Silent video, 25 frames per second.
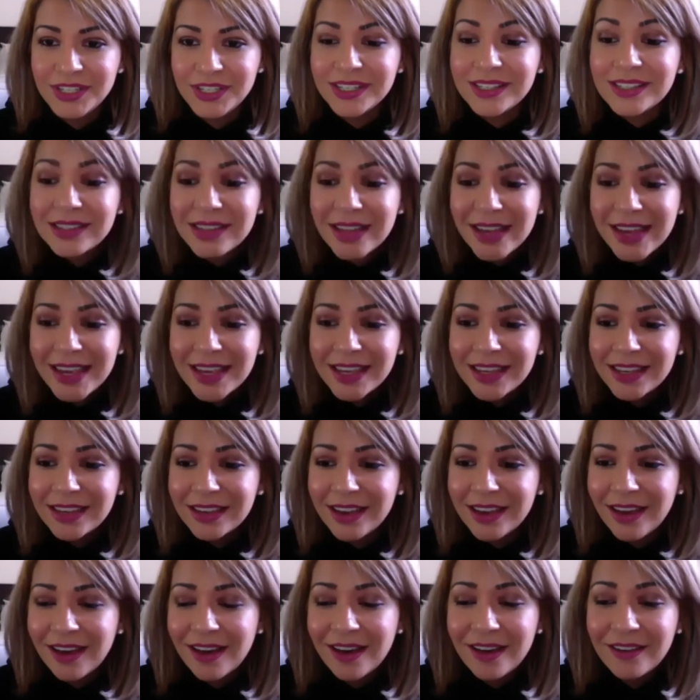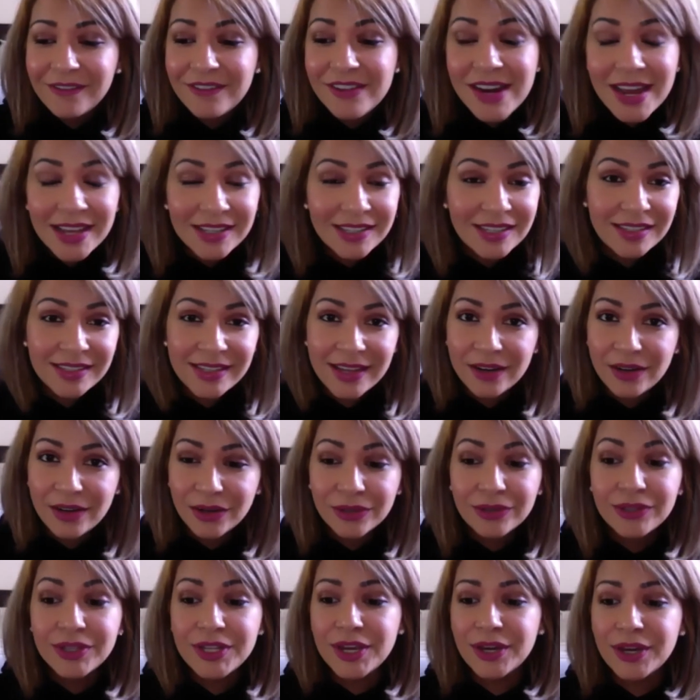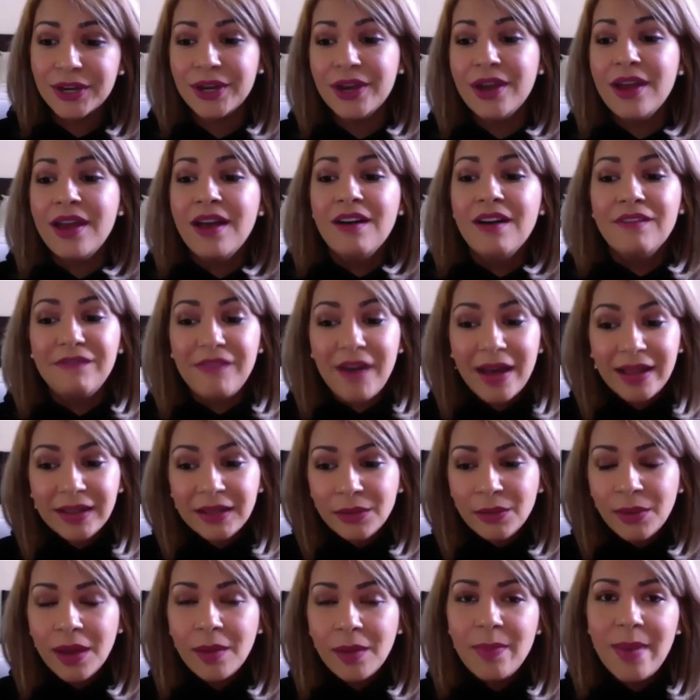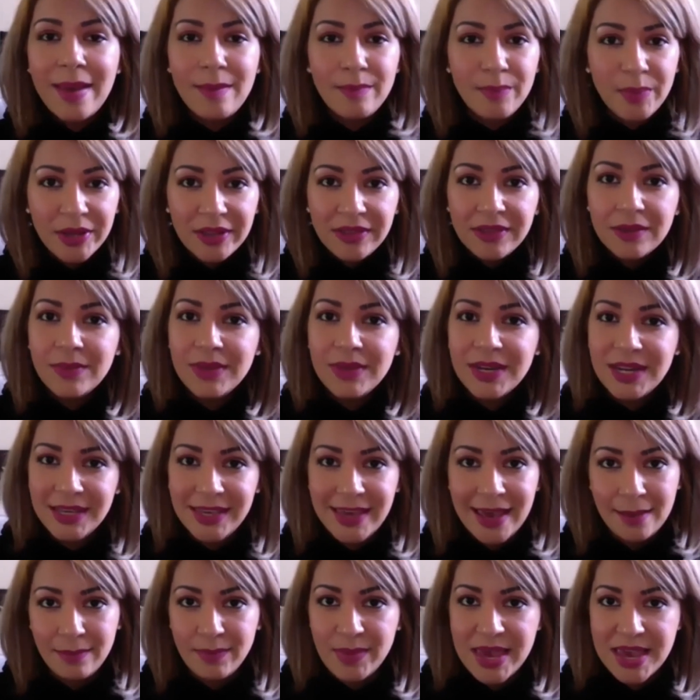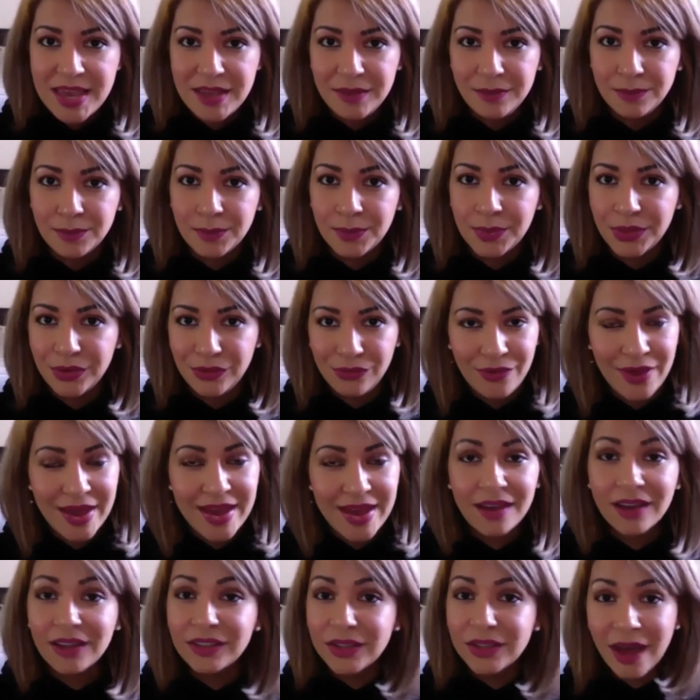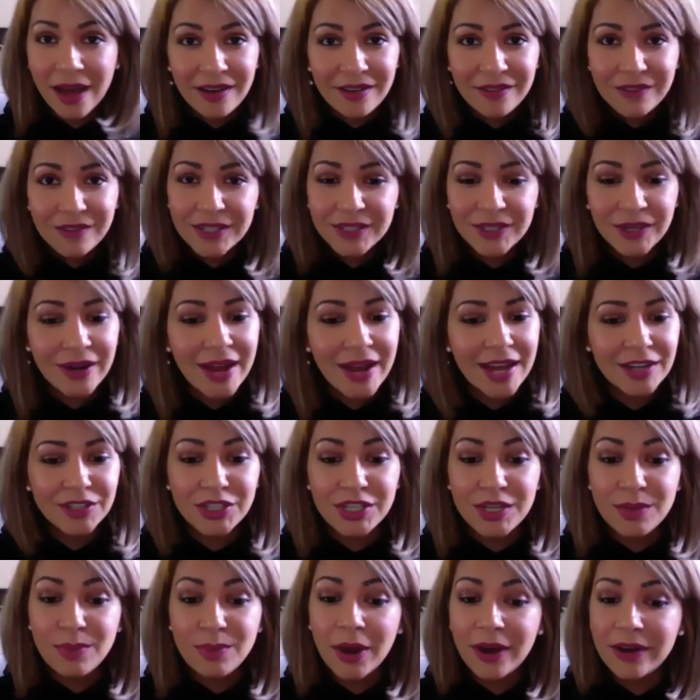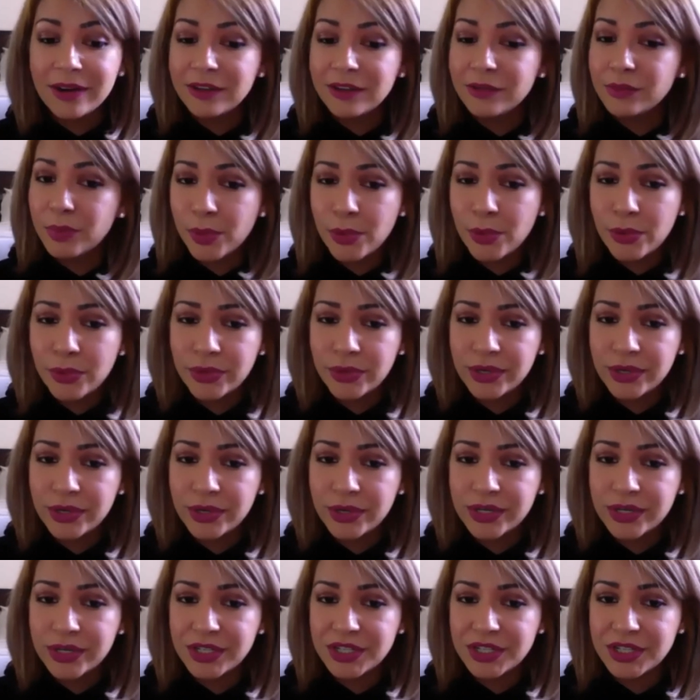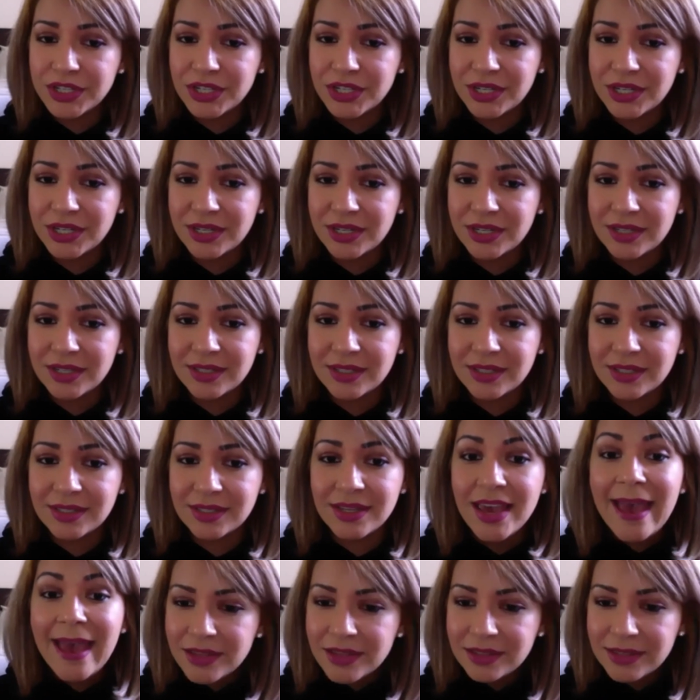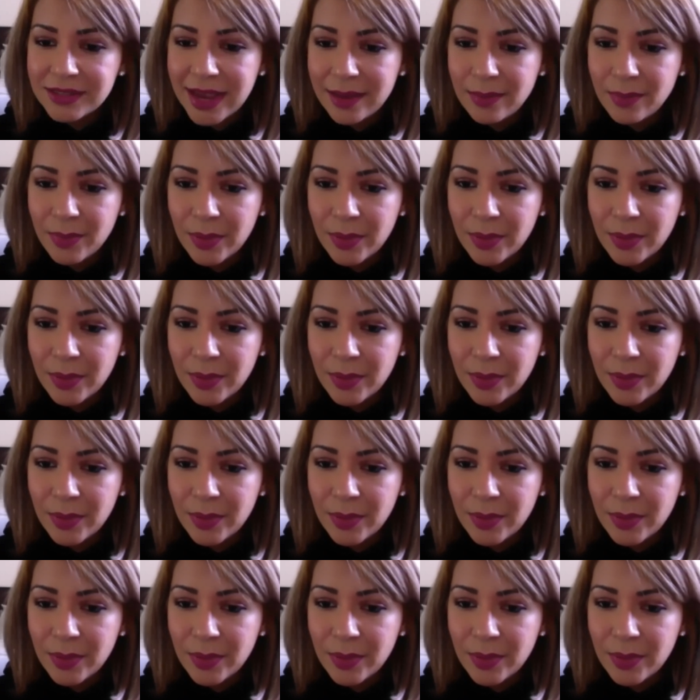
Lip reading: just like Vanessa said earlier, follow up and put them in a campaign, right? A lot of us are actually part of brokerages that offer this type